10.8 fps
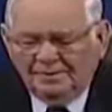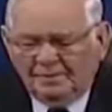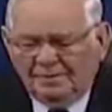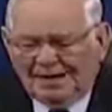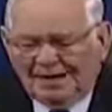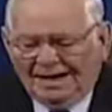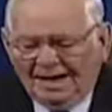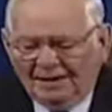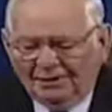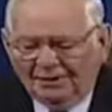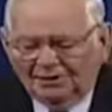for mine
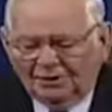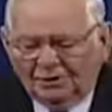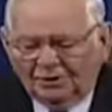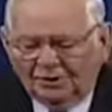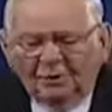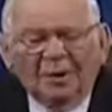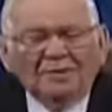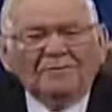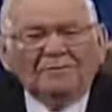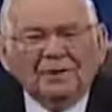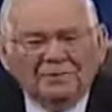anger is turned
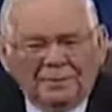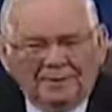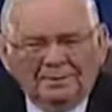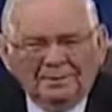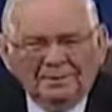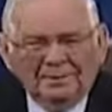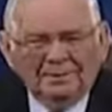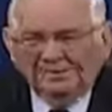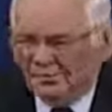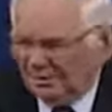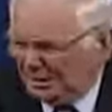away from him.
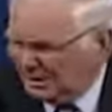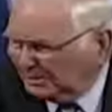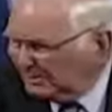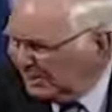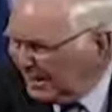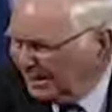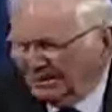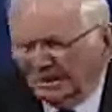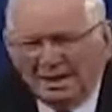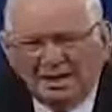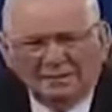When they get their act
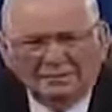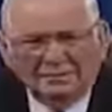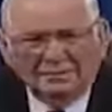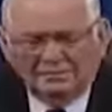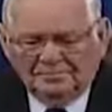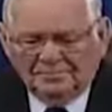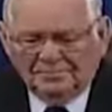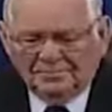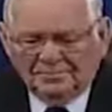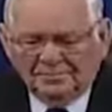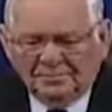together.
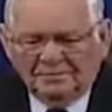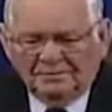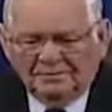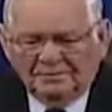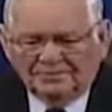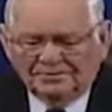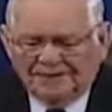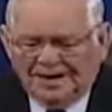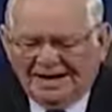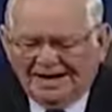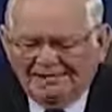Verse
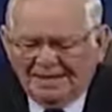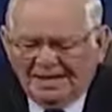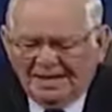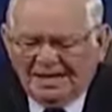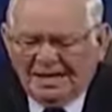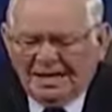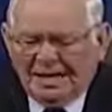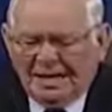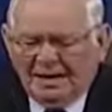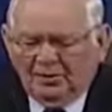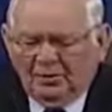5
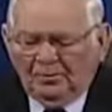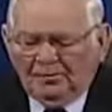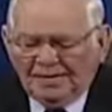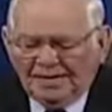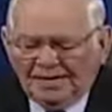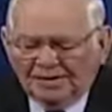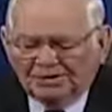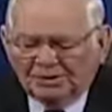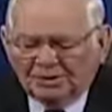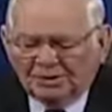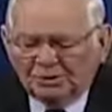I will be
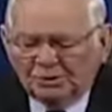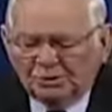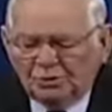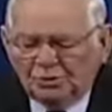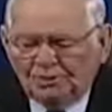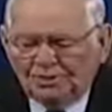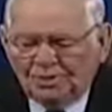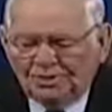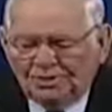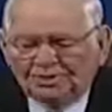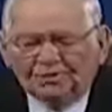as the dew
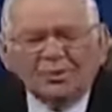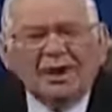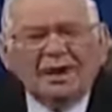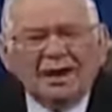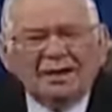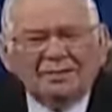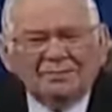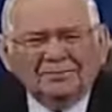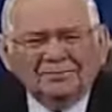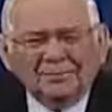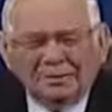upon Israel.